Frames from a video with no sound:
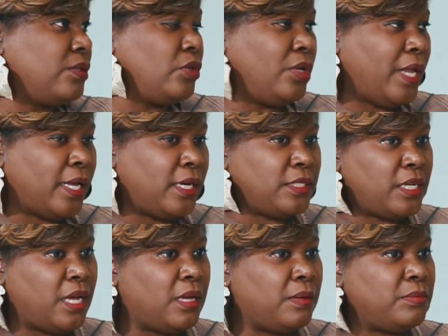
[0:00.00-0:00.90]
So a lot of
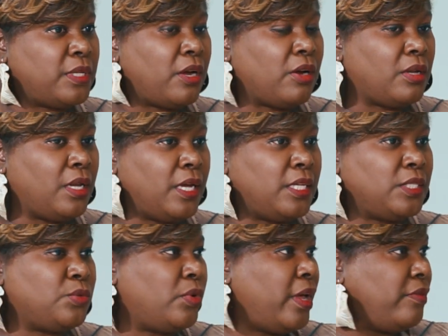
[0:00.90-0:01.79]
times our
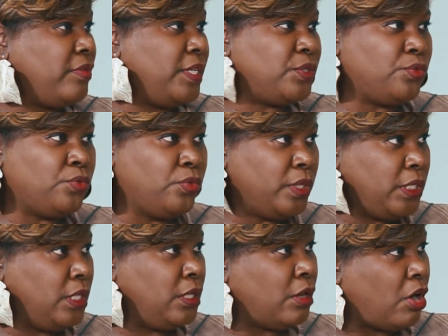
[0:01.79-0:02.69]
clients will have these
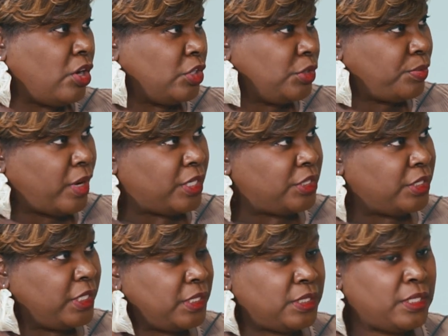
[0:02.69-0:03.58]
really large
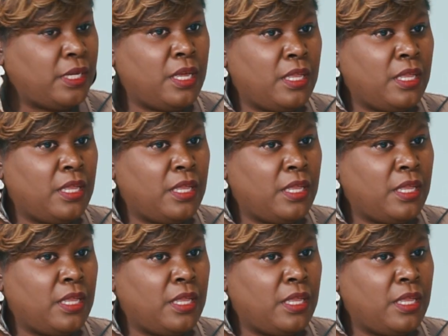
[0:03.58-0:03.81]
projects.